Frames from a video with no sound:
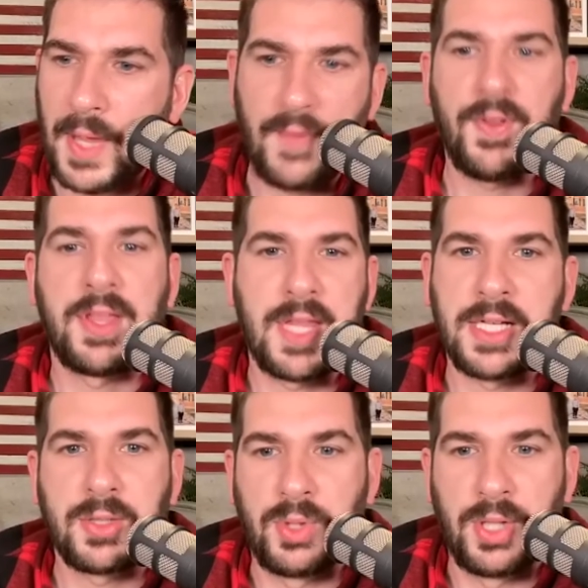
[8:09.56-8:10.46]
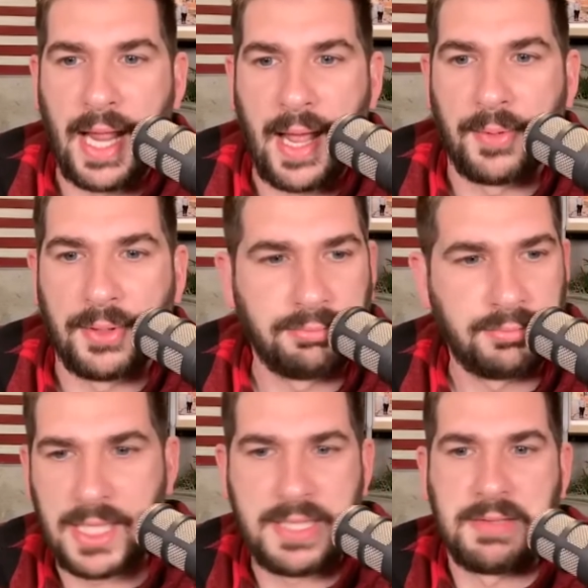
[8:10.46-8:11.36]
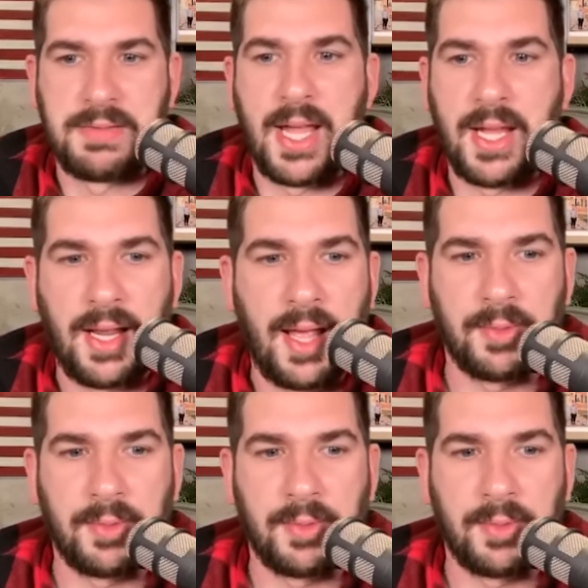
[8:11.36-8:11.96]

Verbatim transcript: I feel like that just wouldn't happen. That's just not going to